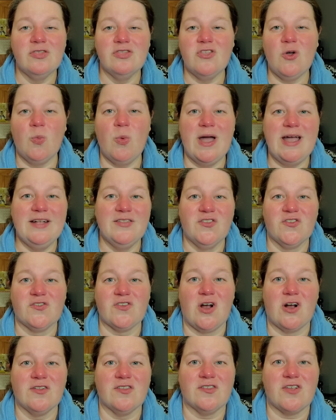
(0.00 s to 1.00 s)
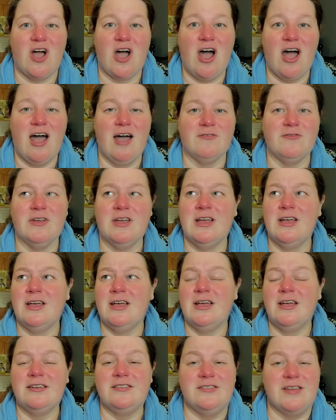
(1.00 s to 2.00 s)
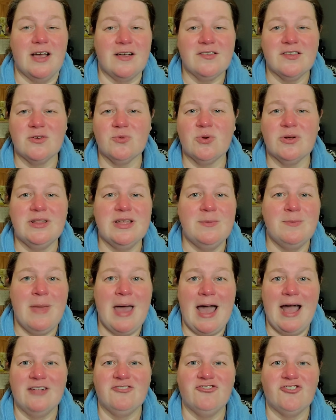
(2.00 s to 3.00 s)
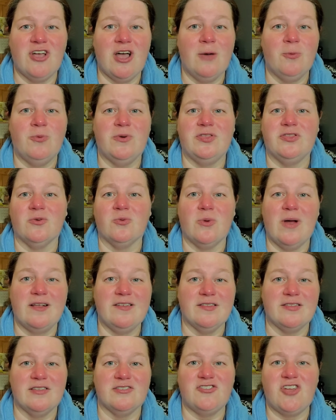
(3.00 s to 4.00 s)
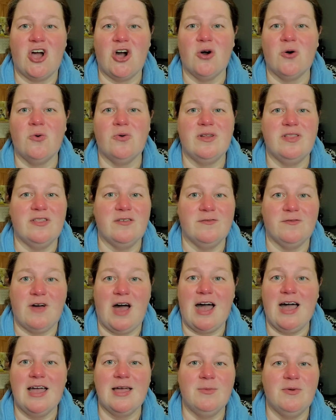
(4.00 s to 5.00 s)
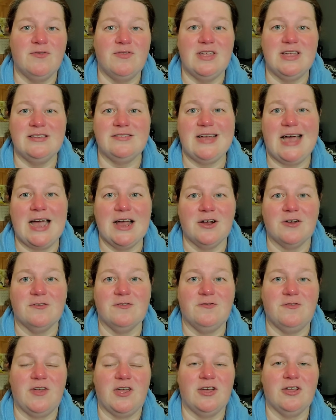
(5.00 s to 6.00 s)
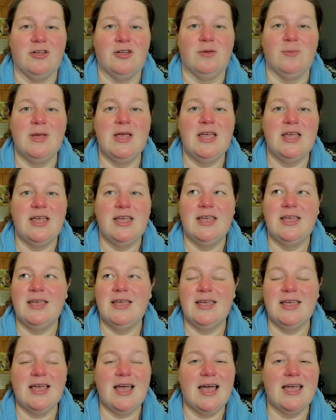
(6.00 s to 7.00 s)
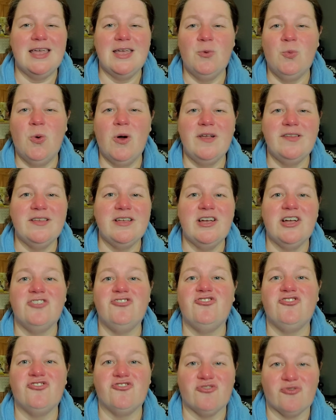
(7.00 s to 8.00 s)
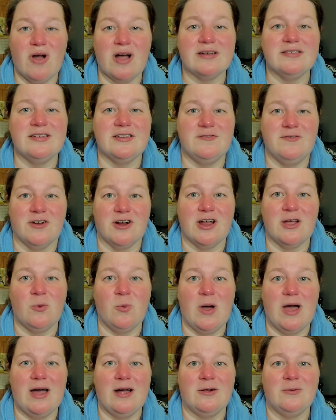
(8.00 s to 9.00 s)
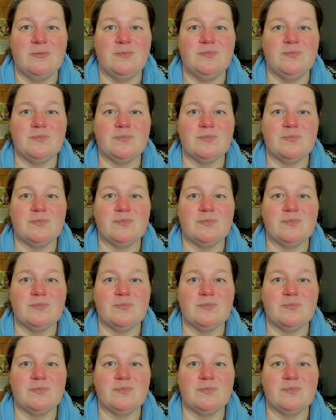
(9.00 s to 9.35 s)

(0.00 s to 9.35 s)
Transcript: The way it starts off doesn't really match up with the rest of the tone and the vibe of the entire film. It wasn't constructed very well.